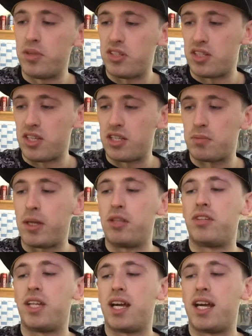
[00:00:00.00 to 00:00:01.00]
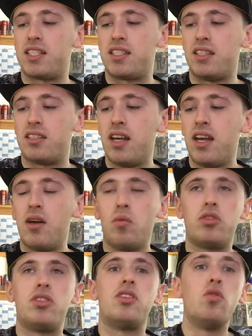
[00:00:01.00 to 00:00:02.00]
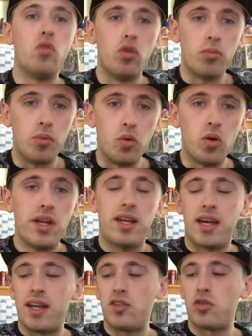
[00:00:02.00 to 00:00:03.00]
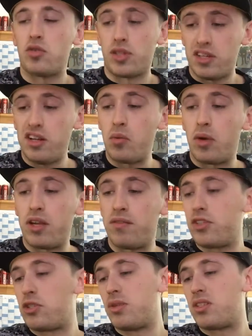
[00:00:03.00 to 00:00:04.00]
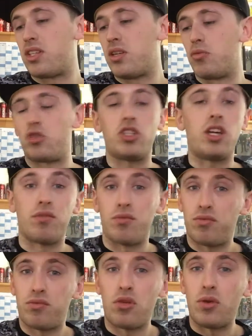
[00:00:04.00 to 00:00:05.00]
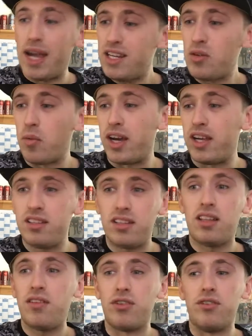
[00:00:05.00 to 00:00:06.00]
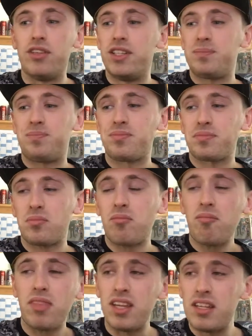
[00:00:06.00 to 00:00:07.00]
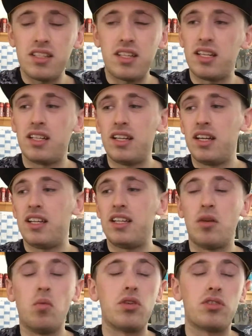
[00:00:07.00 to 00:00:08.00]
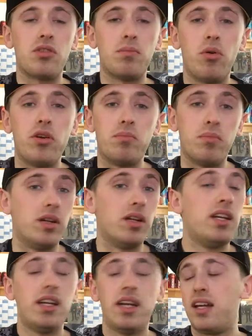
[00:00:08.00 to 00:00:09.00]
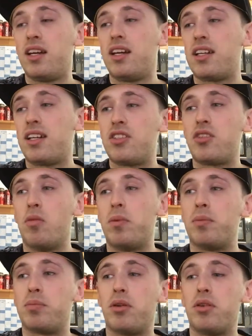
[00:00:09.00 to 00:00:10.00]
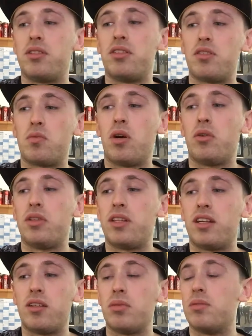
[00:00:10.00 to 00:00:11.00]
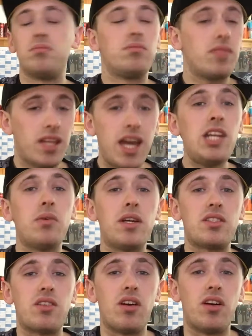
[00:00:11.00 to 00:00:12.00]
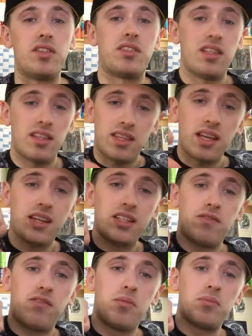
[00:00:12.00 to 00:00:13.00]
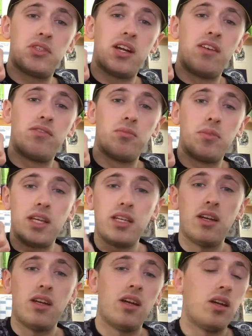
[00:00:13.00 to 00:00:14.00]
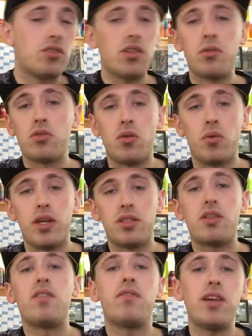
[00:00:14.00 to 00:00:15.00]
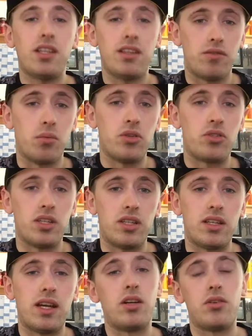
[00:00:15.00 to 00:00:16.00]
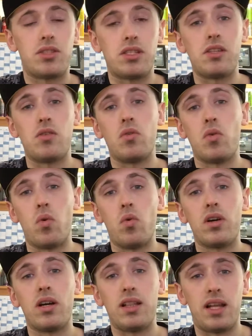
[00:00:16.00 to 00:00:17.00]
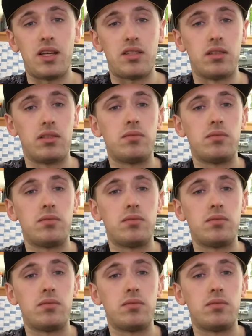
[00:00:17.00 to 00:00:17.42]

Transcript: B6, pantothenic acid, which is in normal energy drinks anyway, and vitamin C, which you get from fruit anyway, and enough of it, you know, what's the point? But I guess you've got a bit of protein as well in there. But anyways, guys, that gets a thumbs down from me. So as always, thank you for watching, and I'll see you all later.